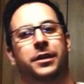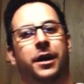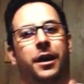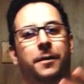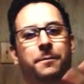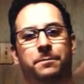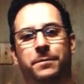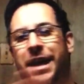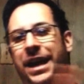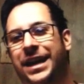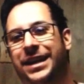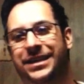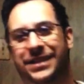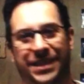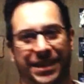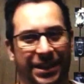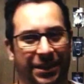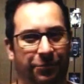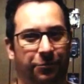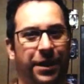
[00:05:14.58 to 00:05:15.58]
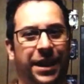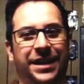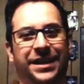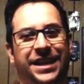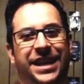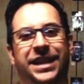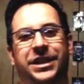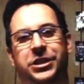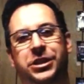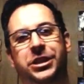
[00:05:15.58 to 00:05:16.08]
amazing
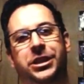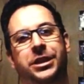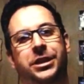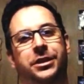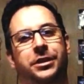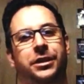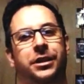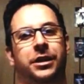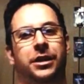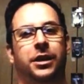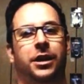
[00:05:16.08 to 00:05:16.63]
rendition